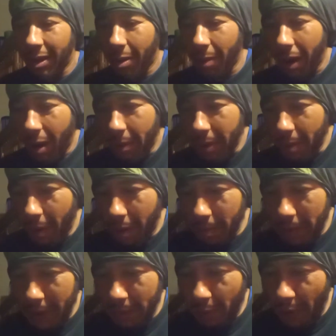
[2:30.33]
While we
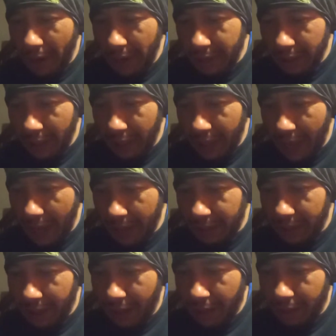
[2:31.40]
won't be braising a can
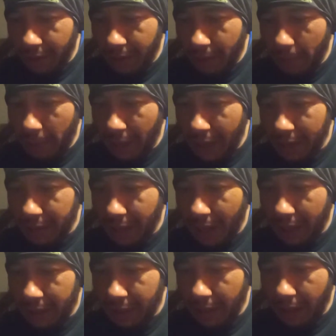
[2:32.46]
together in the blazing
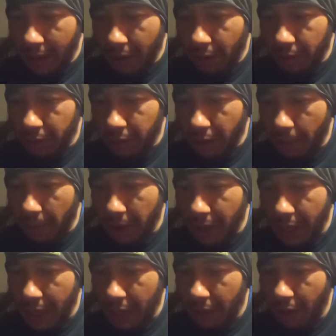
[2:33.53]
ATL summer
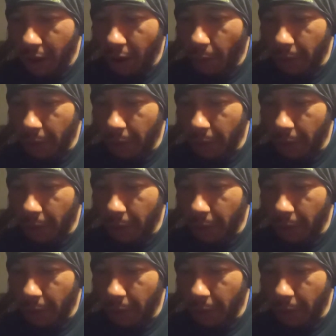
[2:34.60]
heat,